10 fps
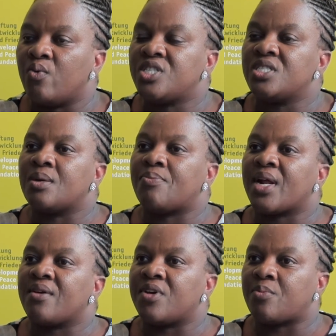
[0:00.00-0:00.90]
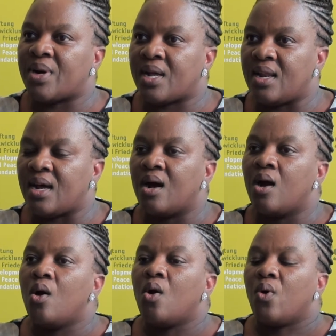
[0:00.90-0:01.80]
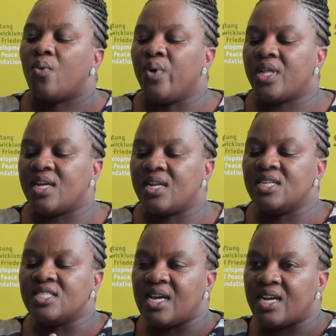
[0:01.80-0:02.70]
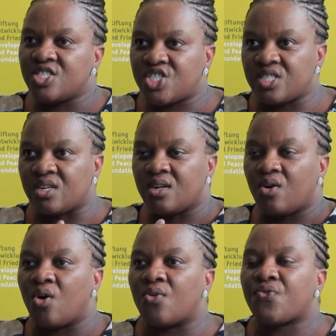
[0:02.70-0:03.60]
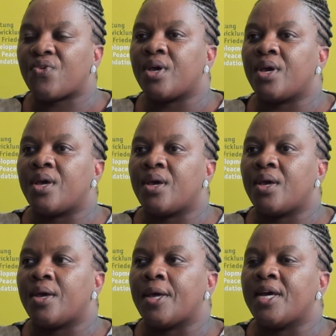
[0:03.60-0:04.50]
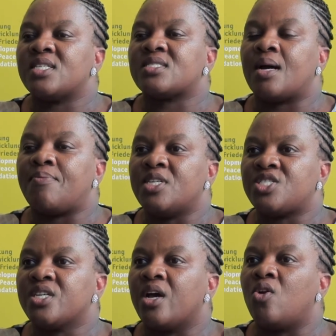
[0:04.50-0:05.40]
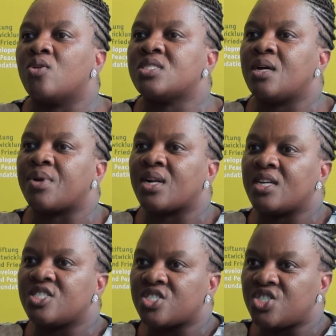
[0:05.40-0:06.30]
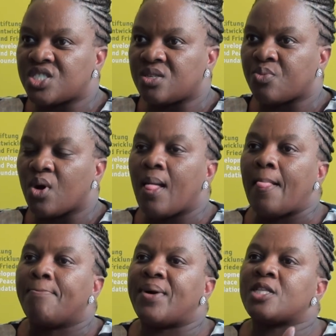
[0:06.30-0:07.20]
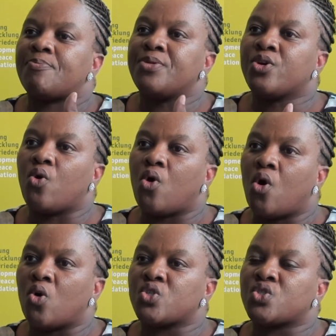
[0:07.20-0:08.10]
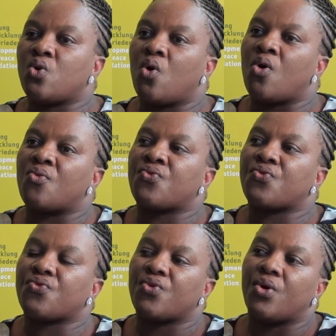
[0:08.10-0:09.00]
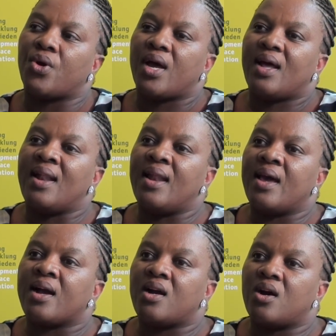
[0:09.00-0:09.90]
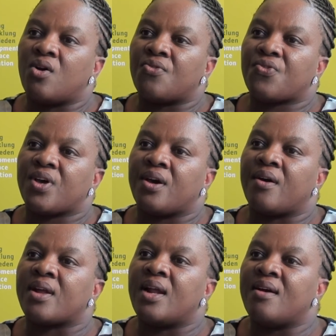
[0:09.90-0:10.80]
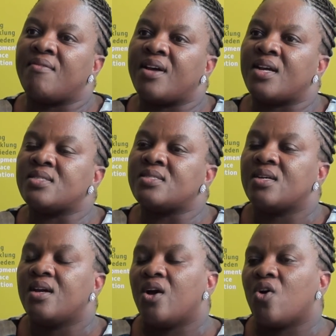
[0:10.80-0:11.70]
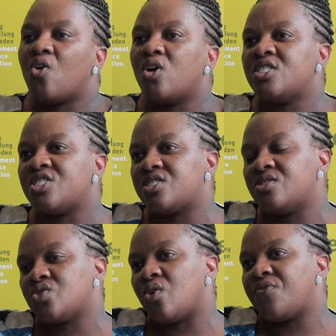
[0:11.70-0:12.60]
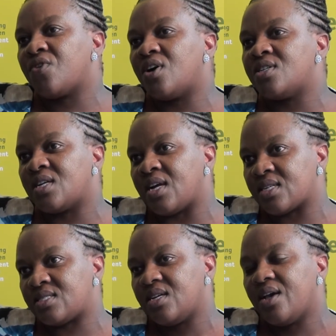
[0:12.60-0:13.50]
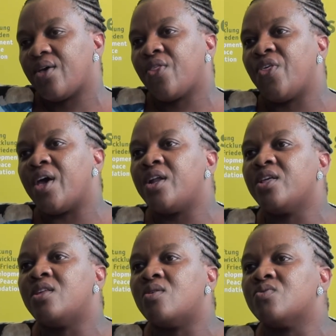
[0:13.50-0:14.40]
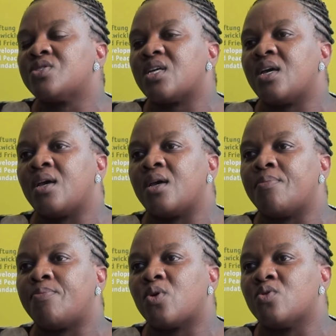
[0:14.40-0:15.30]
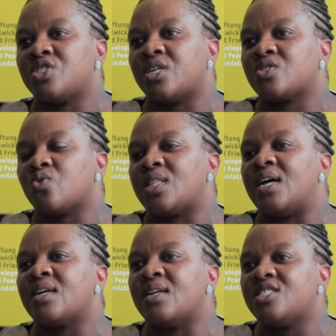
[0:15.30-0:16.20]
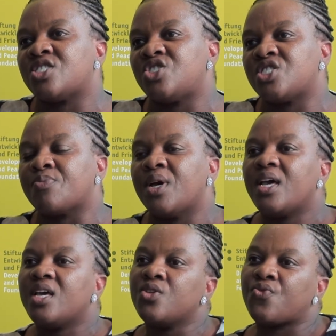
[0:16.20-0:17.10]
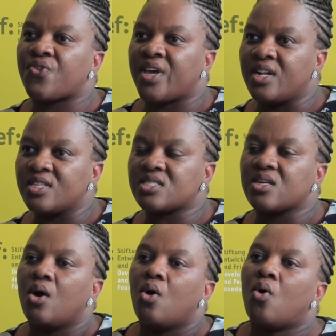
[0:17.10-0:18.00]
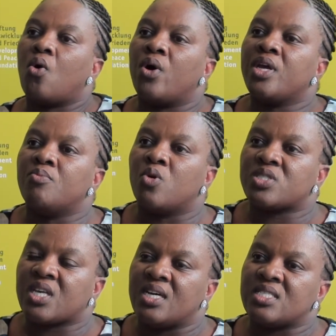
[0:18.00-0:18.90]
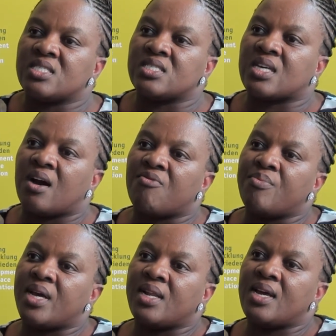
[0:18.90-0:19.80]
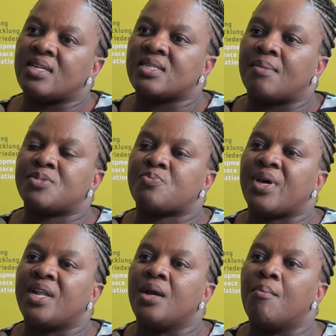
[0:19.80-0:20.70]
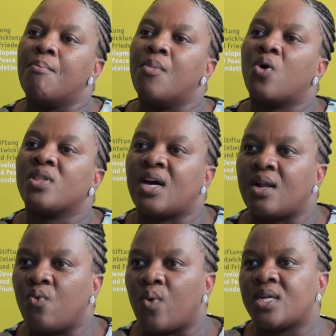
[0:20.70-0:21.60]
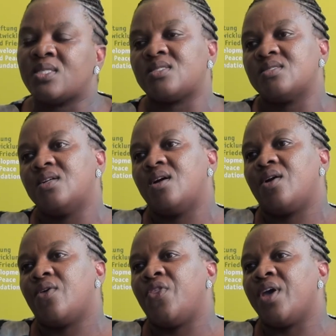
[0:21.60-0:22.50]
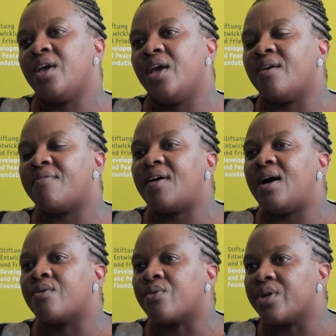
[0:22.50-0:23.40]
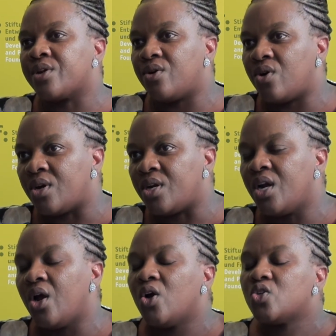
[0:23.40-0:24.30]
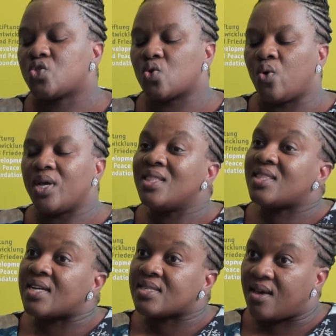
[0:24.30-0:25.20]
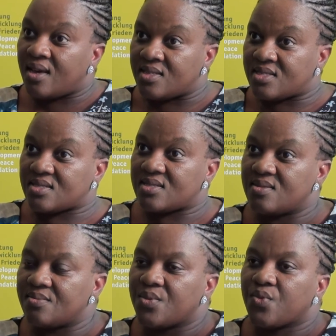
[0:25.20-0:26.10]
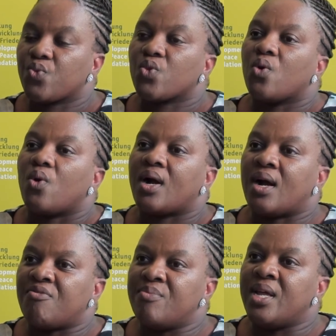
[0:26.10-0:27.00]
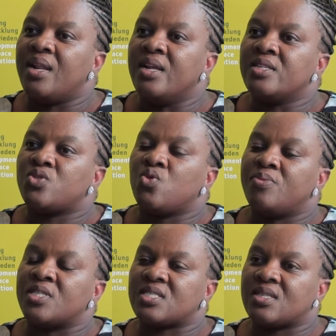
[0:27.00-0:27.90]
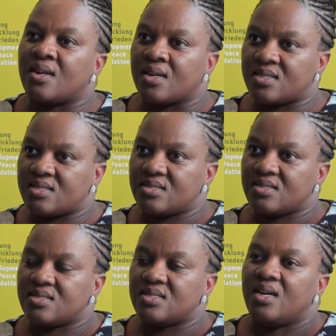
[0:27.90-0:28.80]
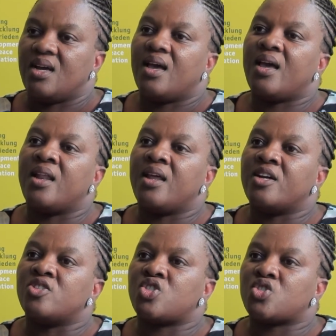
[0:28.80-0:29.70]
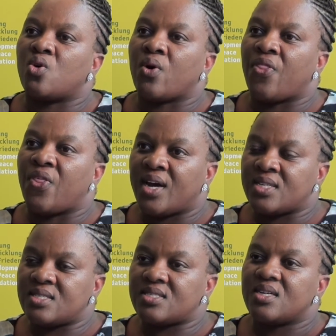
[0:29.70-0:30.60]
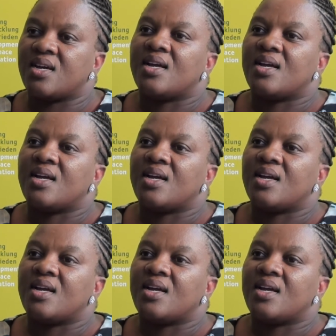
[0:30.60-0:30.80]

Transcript: which is a private partner, with an intention of a, a, establishing a long-term relationship. But because of lack of uh, relevant conditions of contract, then those uh, projects or that relationship, it fails or in most cases, government ends up spending more than what they have agreed on. So in that case, government needs to be strict and ensure that